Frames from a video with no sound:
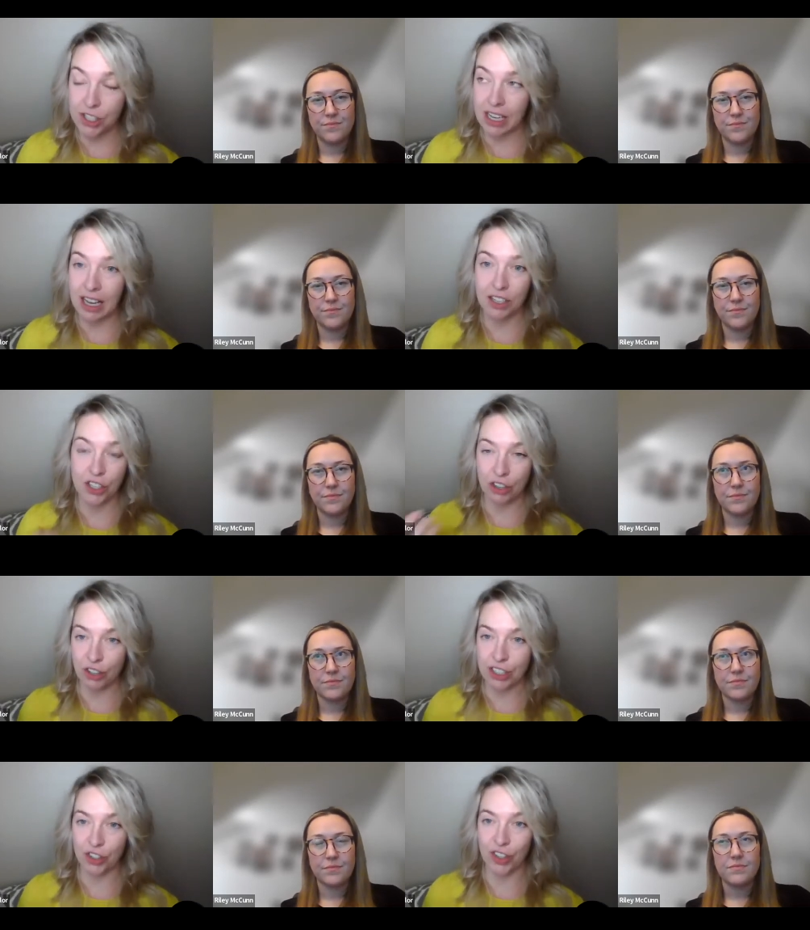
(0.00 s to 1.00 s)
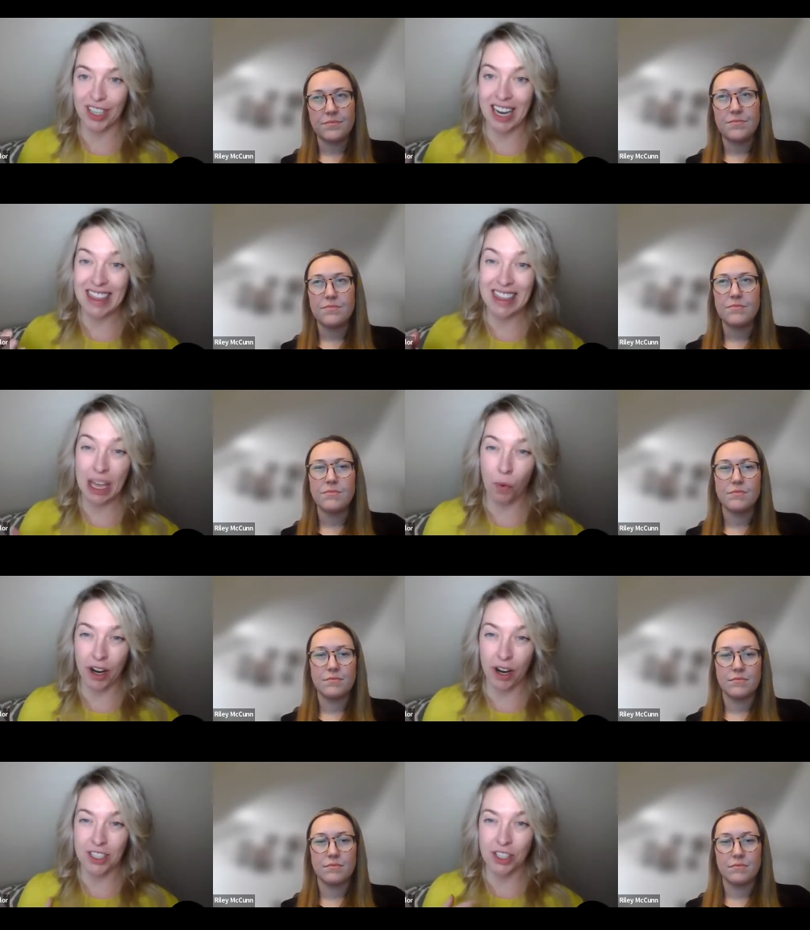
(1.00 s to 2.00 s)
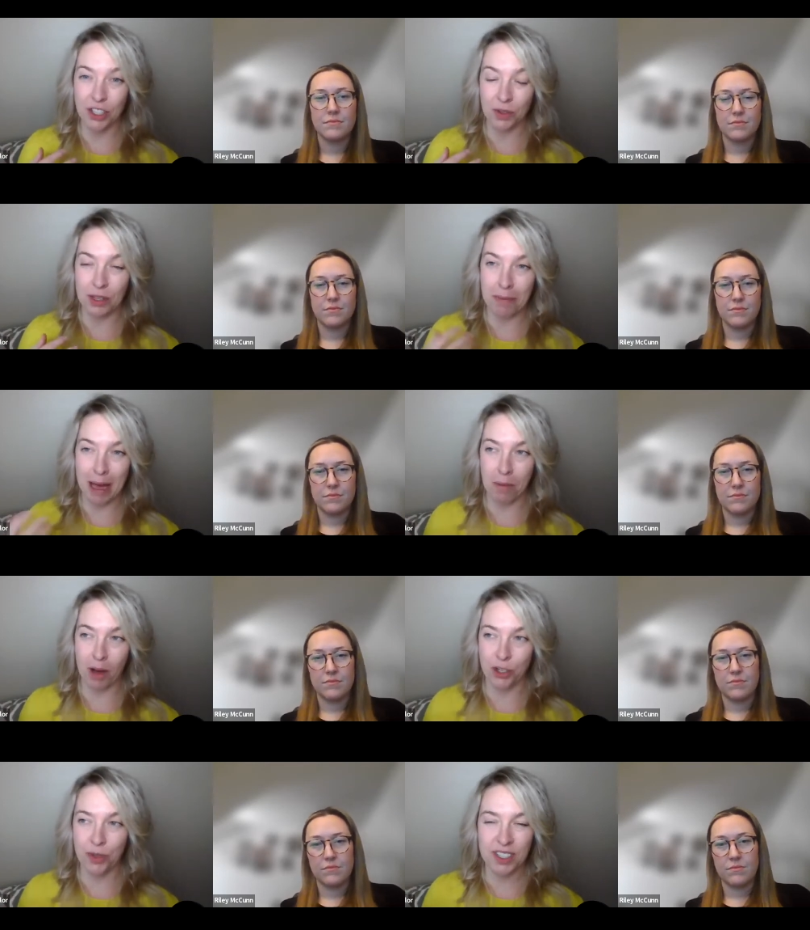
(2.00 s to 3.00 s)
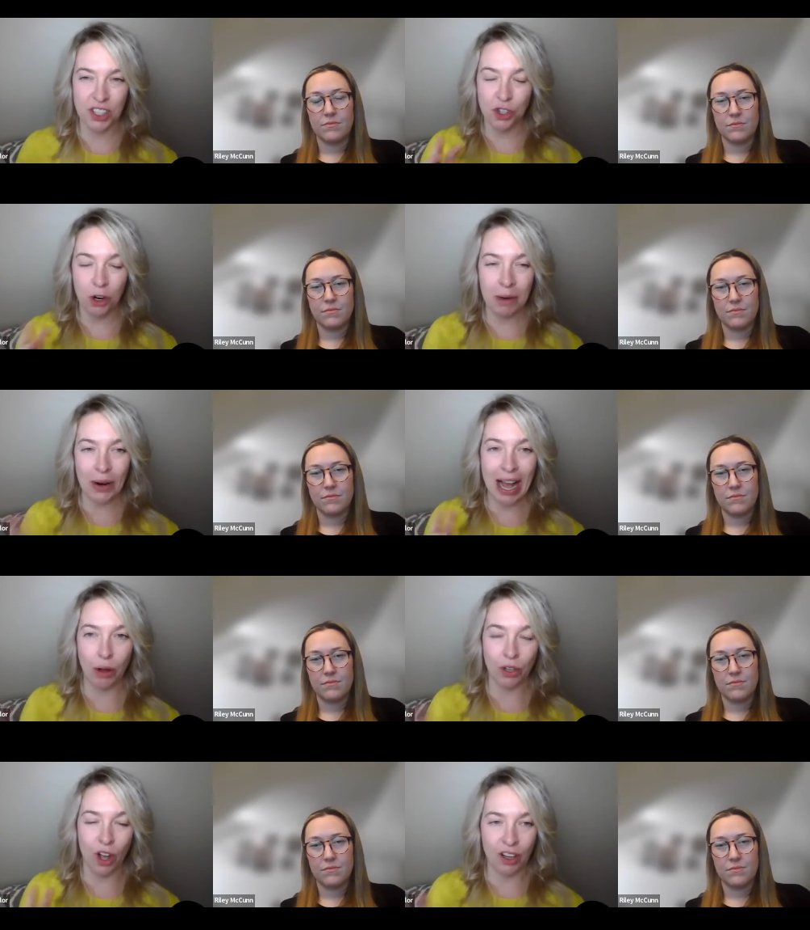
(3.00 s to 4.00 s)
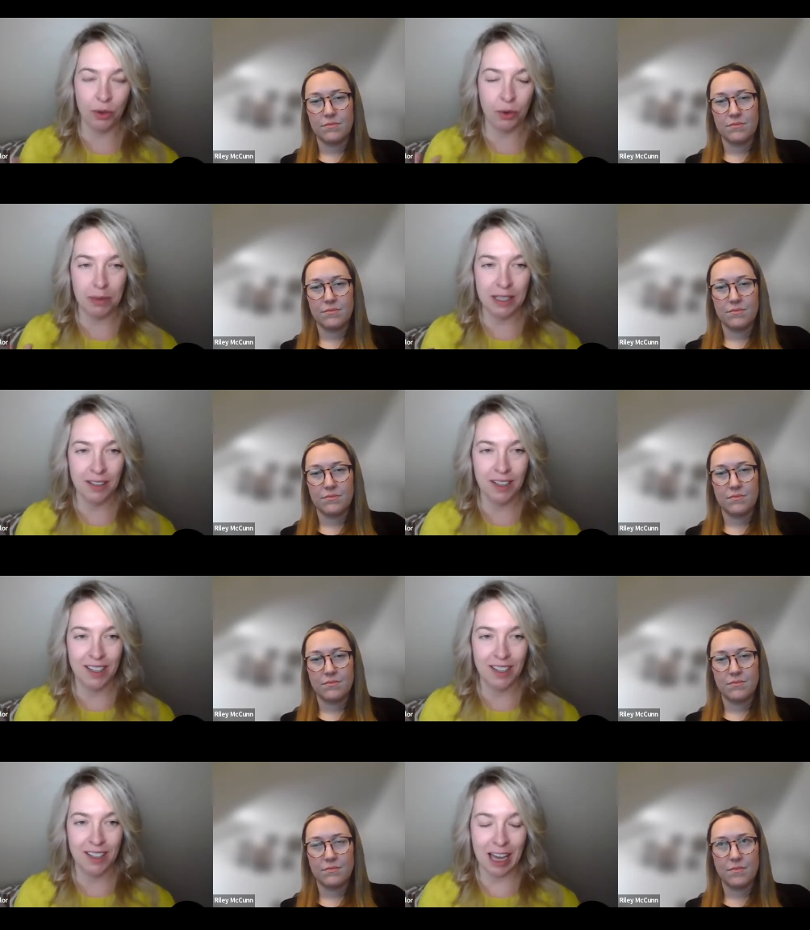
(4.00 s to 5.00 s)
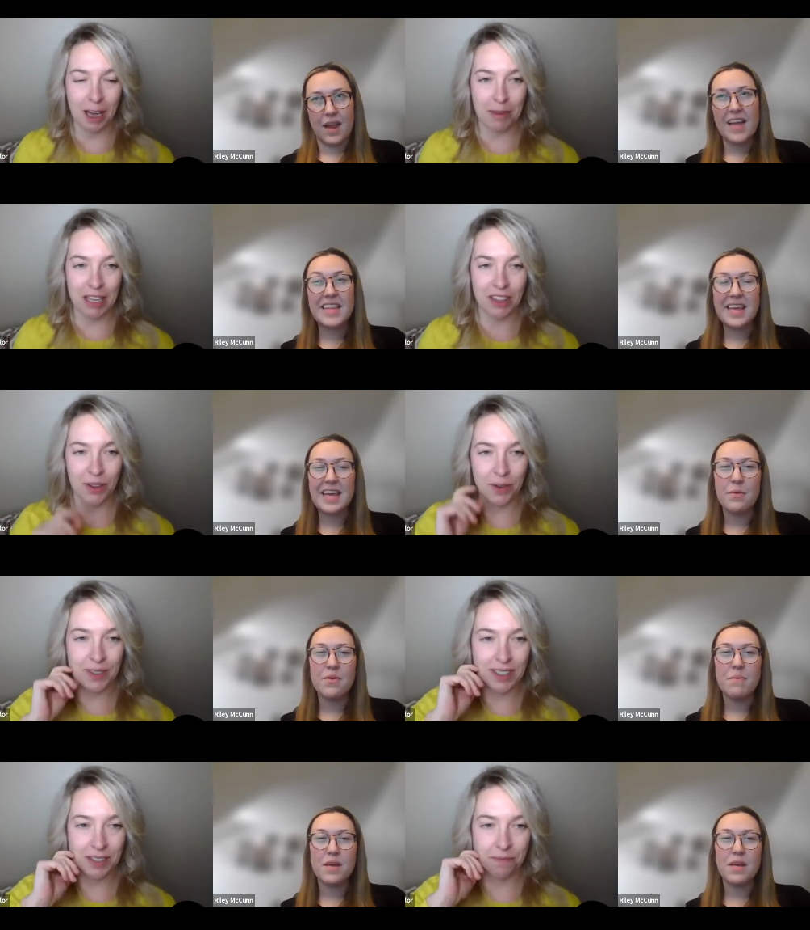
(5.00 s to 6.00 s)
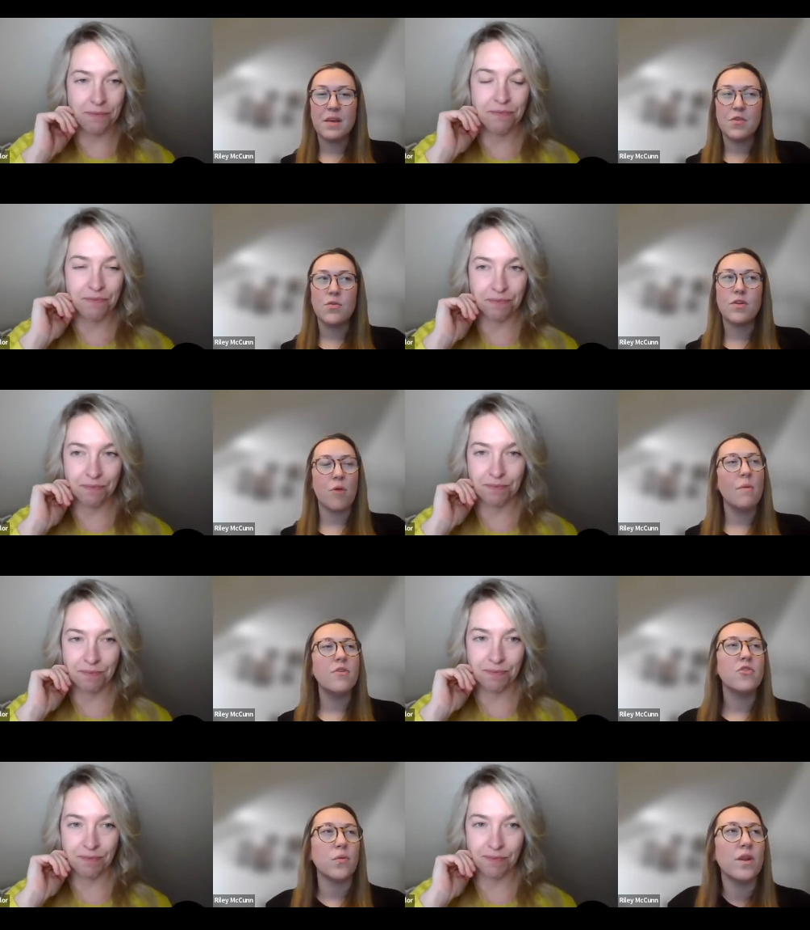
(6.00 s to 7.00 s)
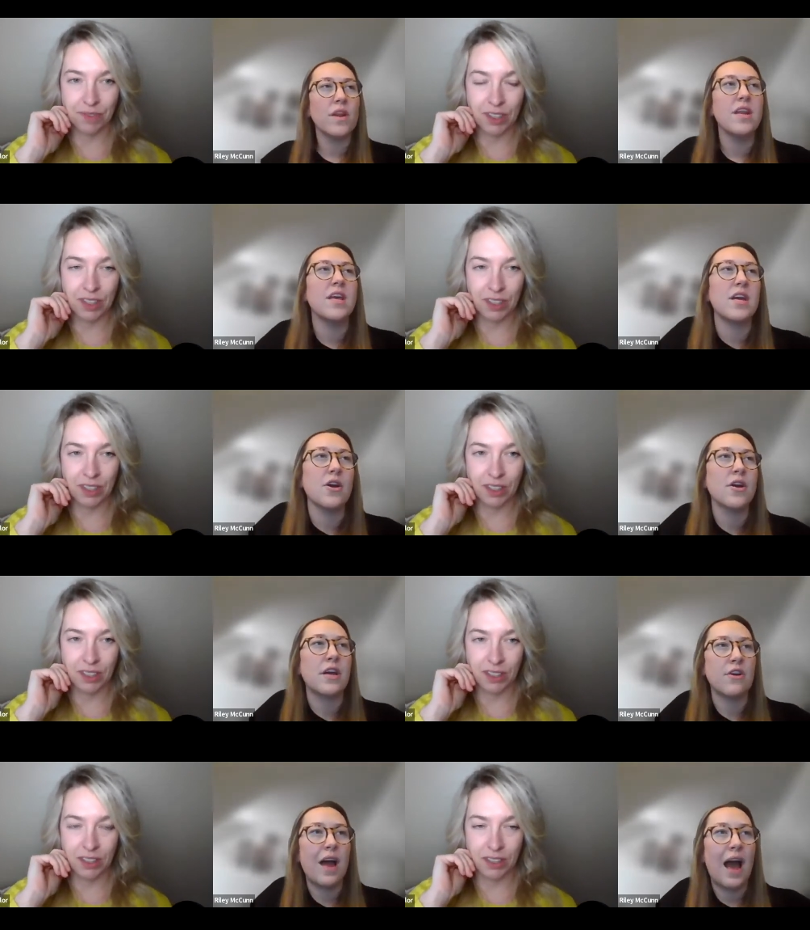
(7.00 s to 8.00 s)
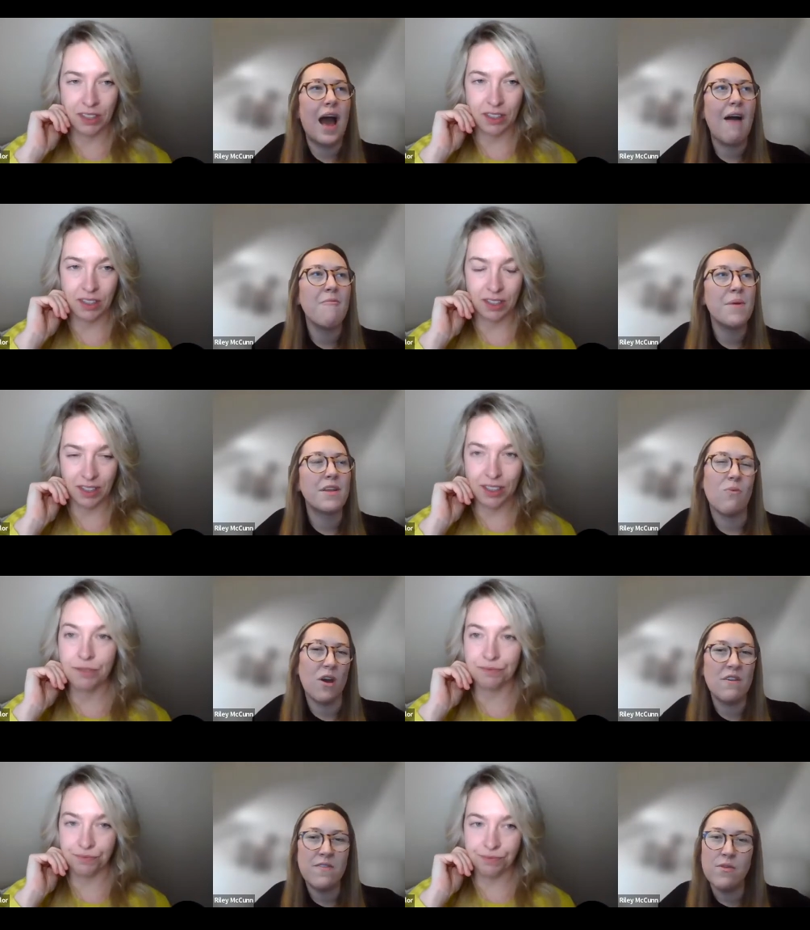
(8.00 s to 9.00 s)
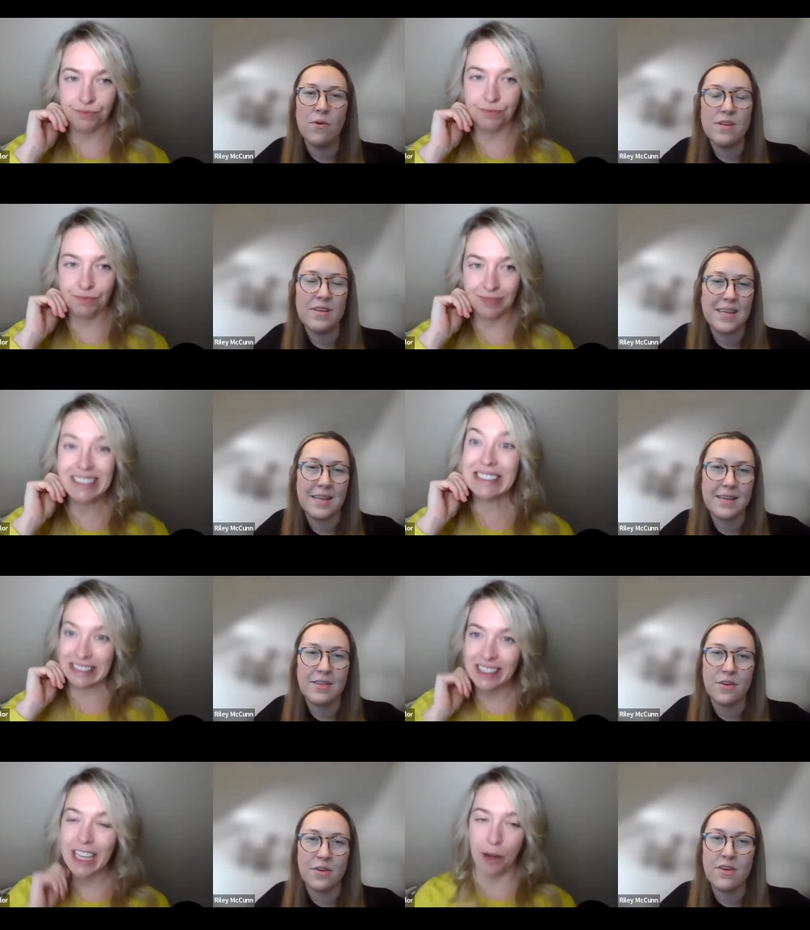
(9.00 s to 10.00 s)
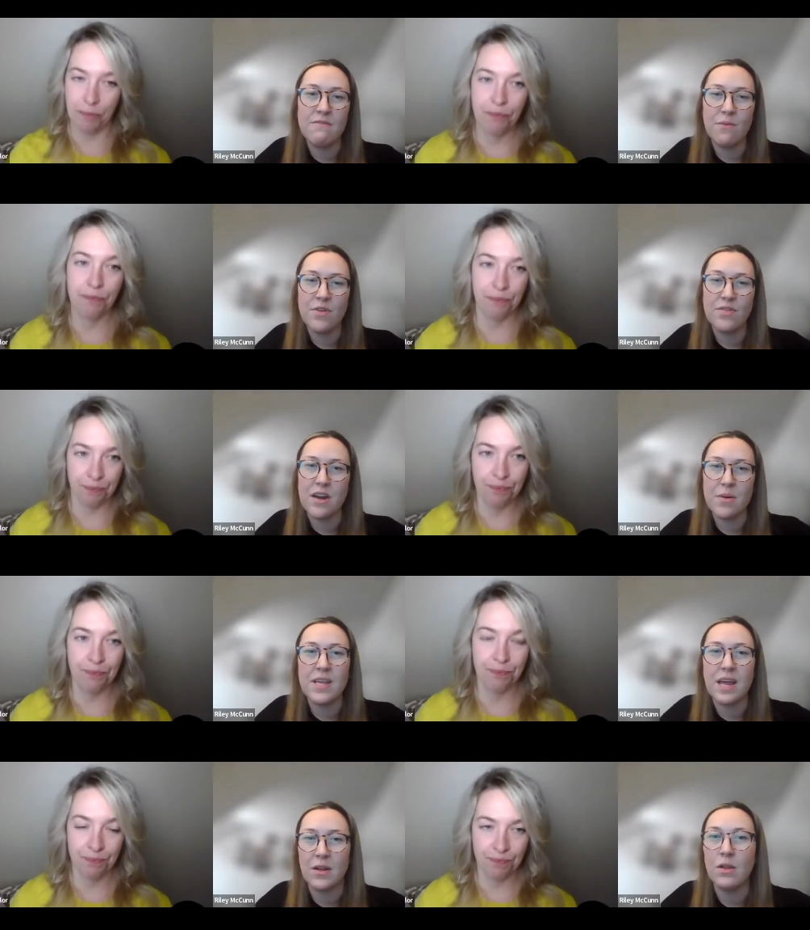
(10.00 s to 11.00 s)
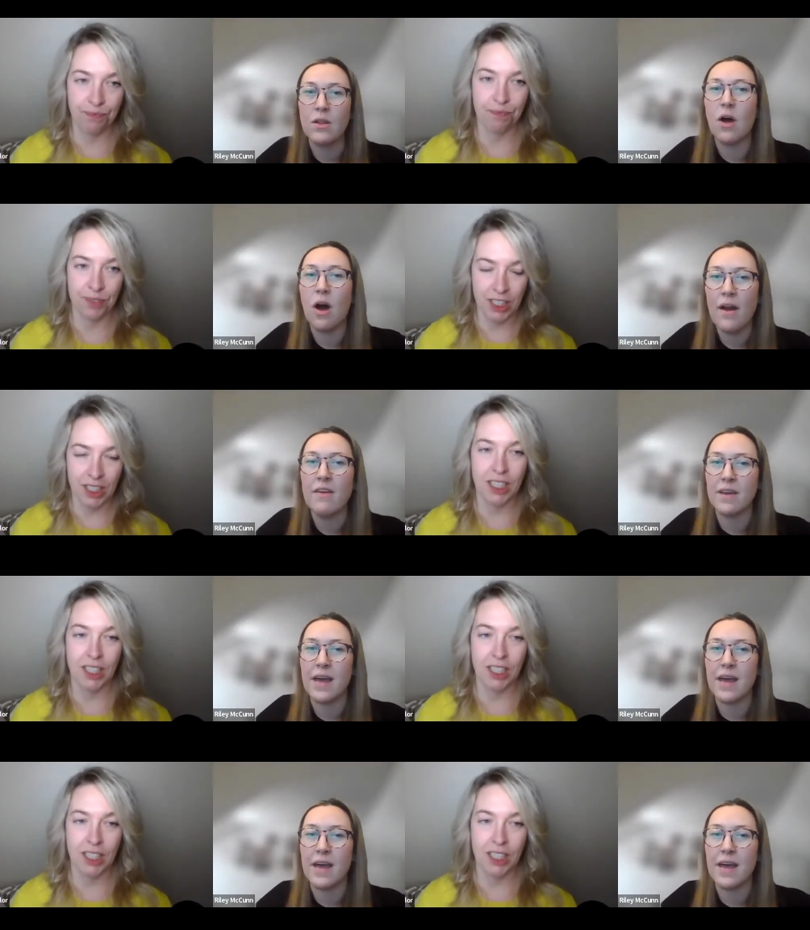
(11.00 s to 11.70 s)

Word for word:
Speaker 1: just a general degree and then wanted to do the PEP modules, do you know about how long it would be? Um, I think those- it would
Speaker 2: be you could probably do it in a year, year and a half, but it's quite a few courses because in third and fourth year we take a lot of